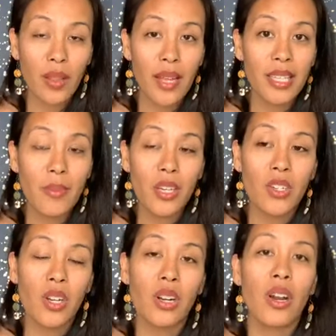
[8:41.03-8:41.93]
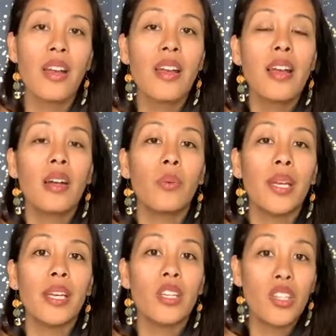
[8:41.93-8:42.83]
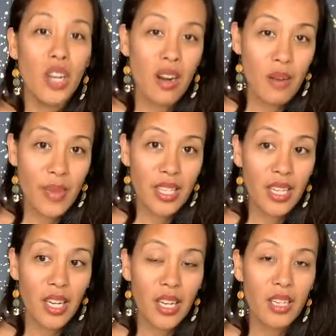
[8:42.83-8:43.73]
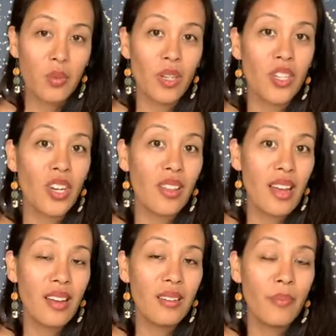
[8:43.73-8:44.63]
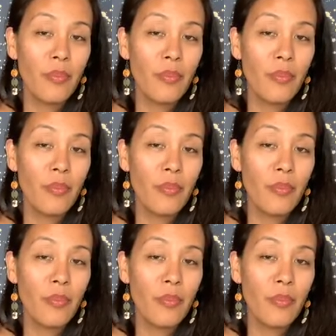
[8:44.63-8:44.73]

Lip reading: Let's make sure we share our message, we share that